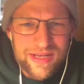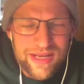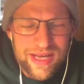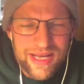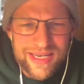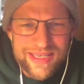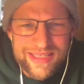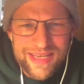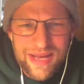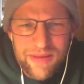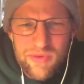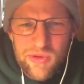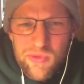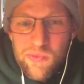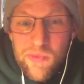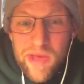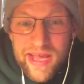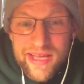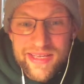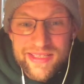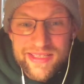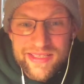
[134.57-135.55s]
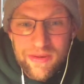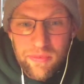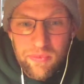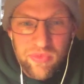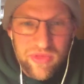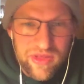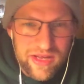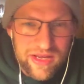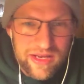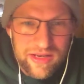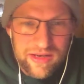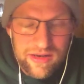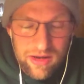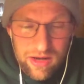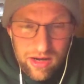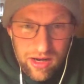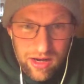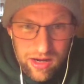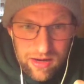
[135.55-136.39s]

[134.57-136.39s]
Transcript: anytime you make something